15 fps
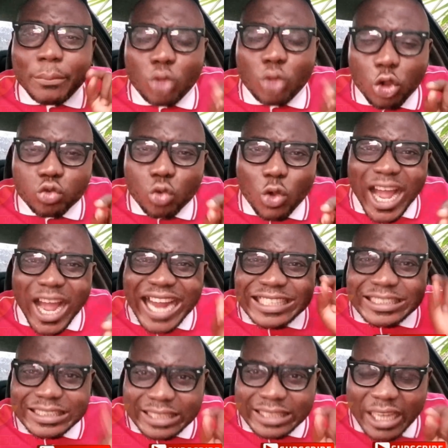those who
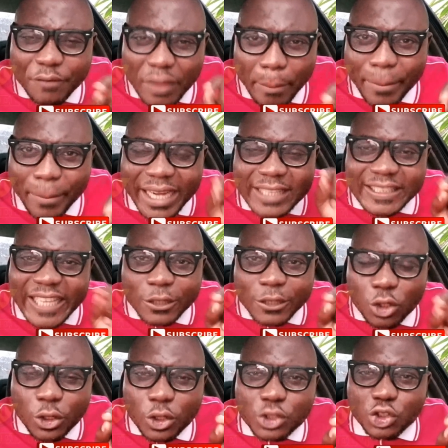are driven by this
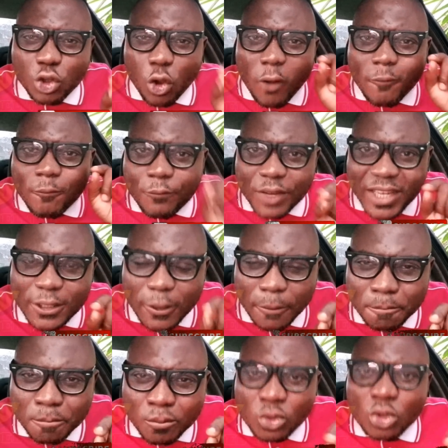ideology of
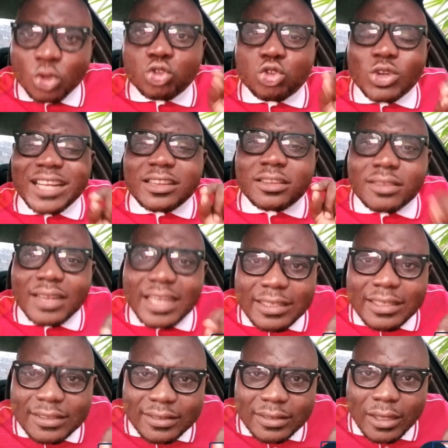freedom should at
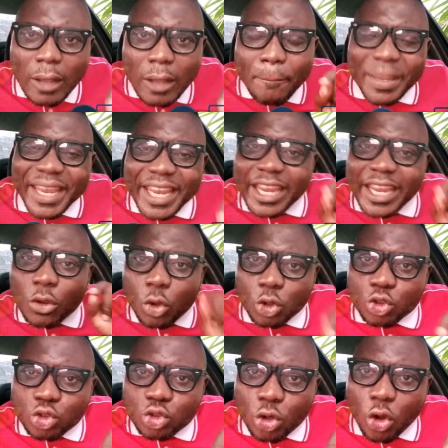least be in
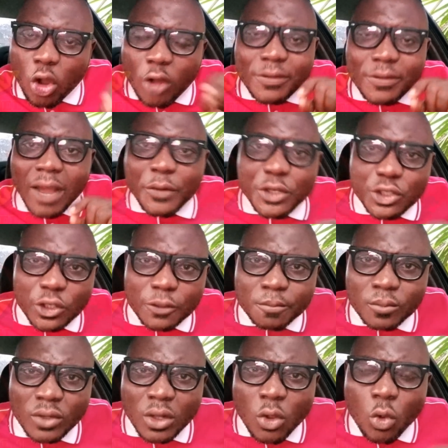control of their
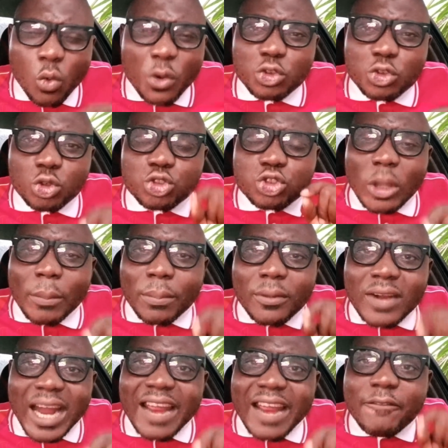region. We should stop
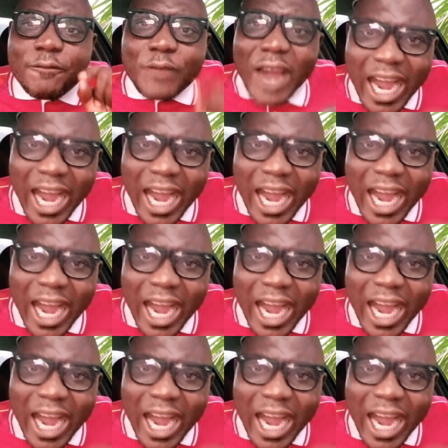crying